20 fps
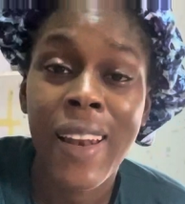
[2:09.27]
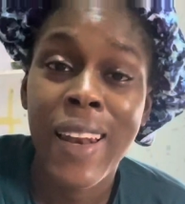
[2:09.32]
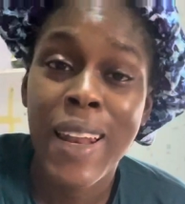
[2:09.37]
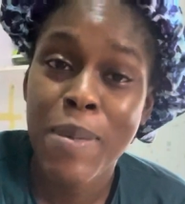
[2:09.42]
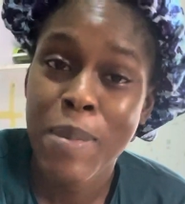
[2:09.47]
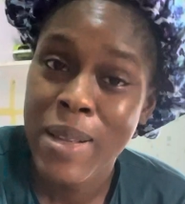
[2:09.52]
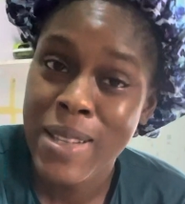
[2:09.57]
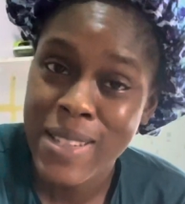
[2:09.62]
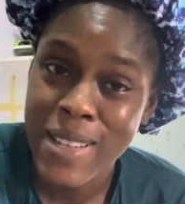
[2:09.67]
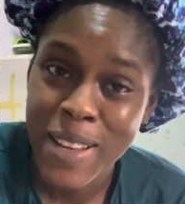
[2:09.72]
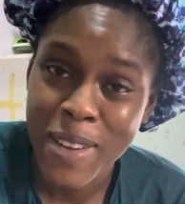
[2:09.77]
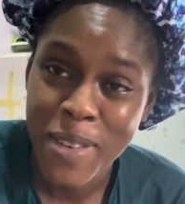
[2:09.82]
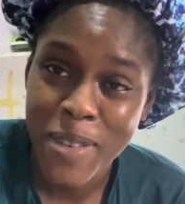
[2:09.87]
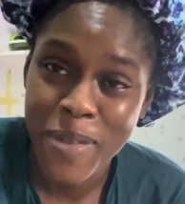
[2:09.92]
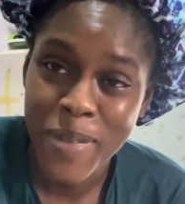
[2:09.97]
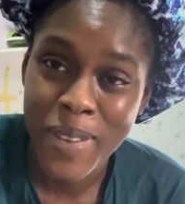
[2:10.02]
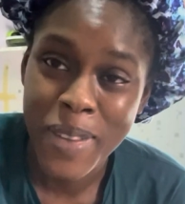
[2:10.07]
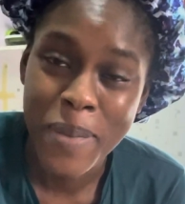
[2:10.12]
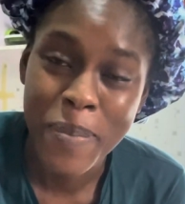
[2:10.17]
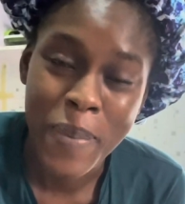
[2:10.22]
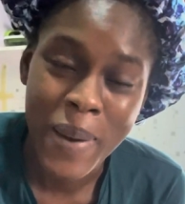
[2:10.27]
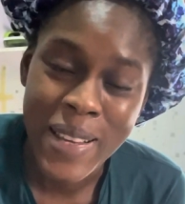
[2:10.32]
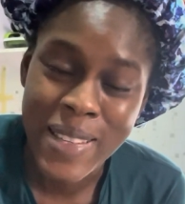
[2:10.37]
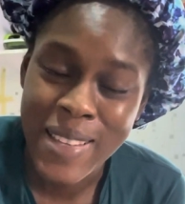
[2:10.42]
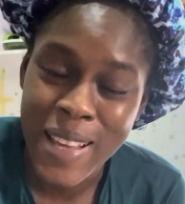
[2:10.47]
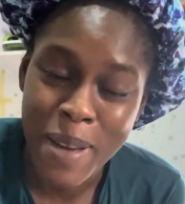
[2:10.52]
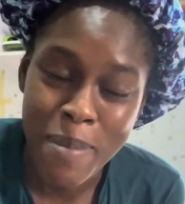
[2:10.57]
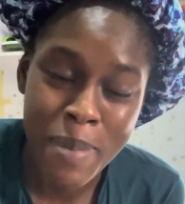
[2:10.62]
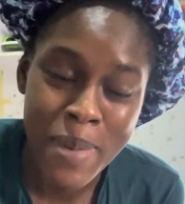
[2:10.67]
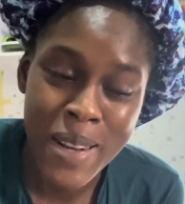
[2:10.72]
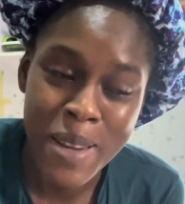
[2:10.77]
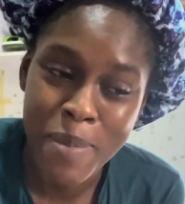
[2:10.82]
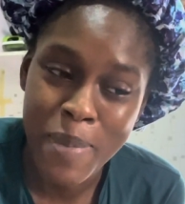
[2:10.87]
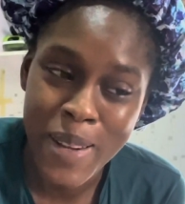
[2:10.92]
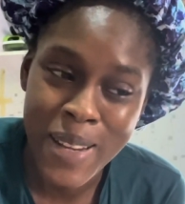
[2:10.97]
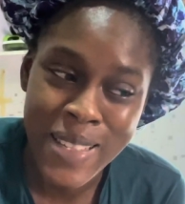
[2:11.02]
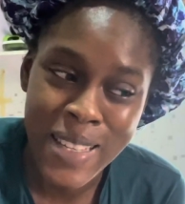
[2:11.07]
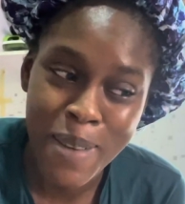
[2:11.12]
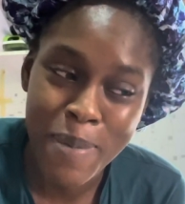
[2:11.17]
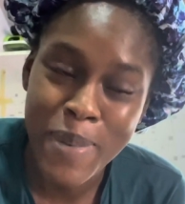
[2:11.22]
Let me tell you, for the past how many
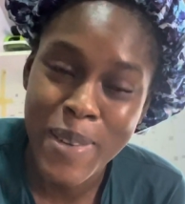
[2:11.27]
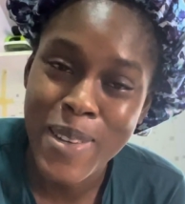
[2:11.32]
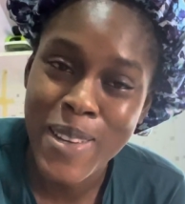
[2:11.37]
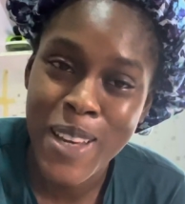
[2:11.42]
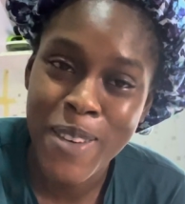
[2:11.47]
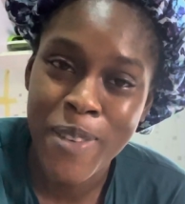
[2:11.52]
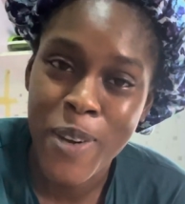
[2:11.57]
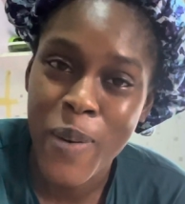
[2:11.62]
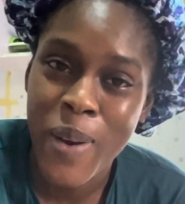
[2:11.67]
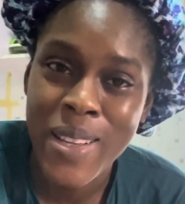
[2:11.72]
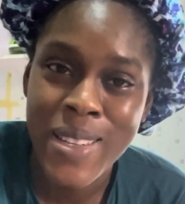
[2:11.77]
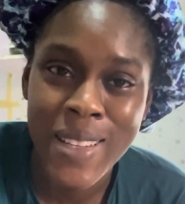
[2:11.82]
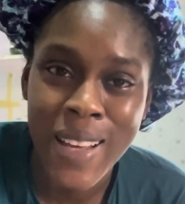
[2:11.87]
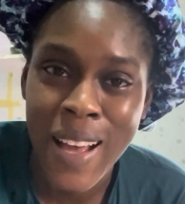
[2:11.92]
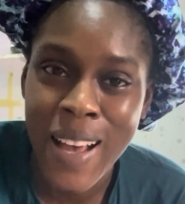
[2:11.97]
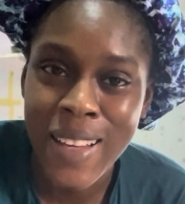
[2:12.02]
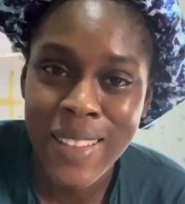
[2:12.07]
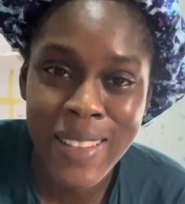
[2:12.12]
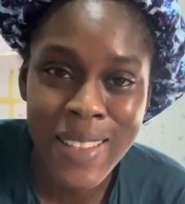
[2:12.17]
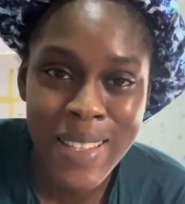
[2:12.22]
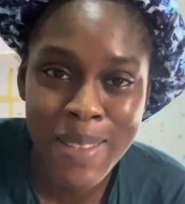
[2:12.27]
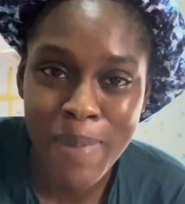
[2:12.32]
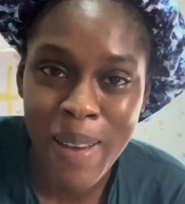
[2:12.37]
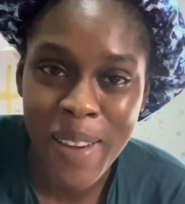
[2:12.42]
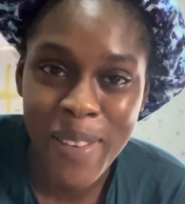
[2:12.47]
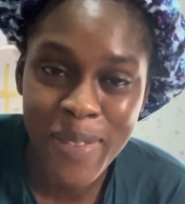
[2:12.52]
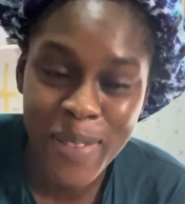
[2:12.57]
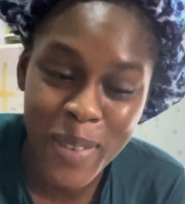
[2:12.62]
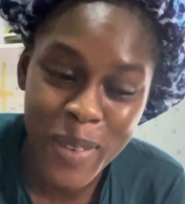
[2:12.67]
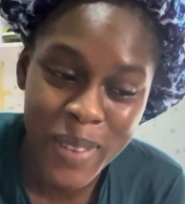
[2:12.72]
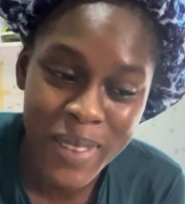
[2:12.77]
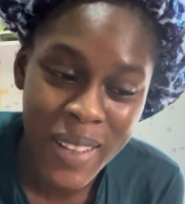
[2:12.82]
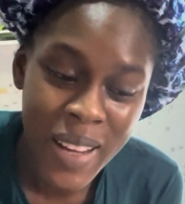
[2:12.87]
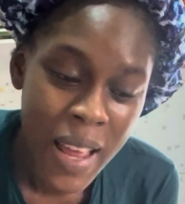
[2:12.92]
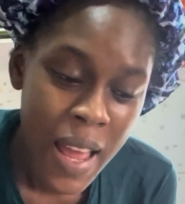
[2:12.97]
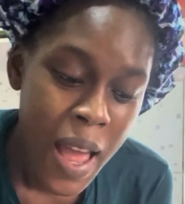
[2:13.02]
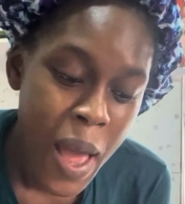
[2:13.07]
minutes I've been looking for where to hang this my phone.